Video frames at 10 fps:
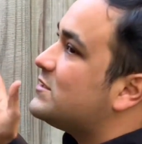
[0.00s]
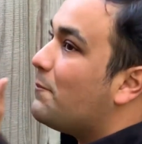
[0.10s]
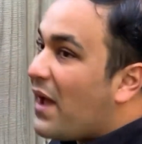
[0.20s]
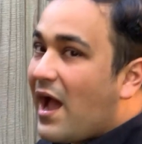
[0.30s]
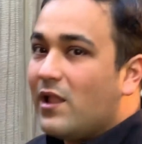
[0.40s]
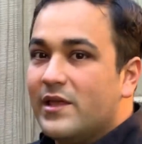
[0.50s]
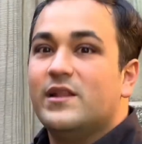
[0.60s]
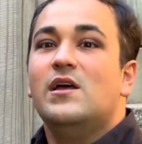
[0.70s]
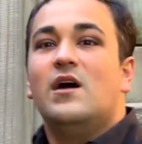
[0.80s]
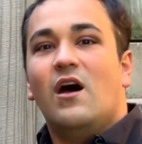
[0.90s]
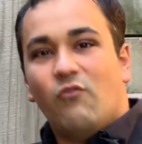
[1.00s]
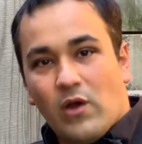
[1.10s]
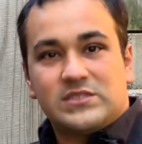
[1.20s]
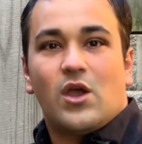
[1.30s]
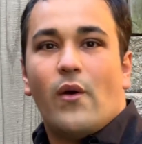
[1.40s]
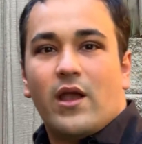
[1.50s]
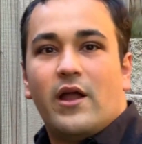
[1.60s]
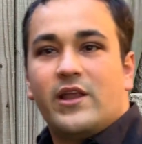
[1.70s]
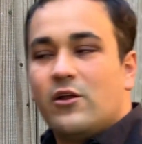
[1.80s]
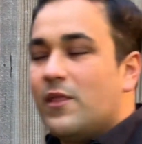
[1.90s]
the palette of what's going on
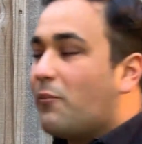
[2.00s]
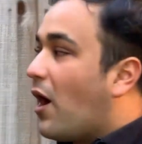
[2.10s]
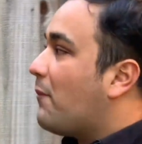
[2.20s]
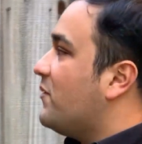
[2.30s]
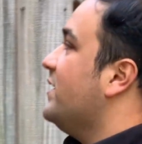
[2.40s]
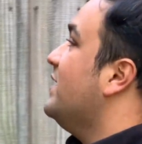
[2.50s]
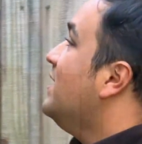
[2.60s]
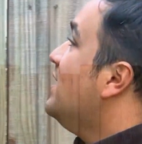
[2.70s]
here on the property.